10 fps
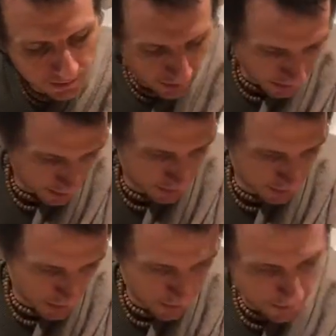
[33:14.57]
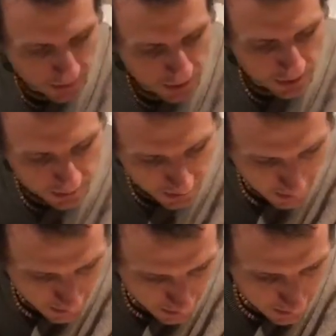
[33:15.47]
like Maharaj Parikshit
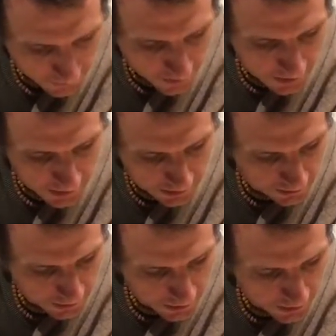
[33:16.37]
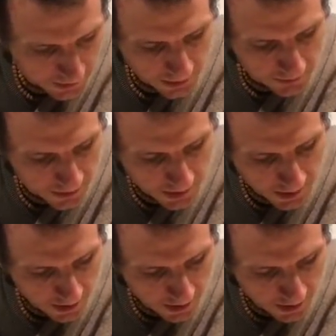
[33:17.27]
advance in devotional service,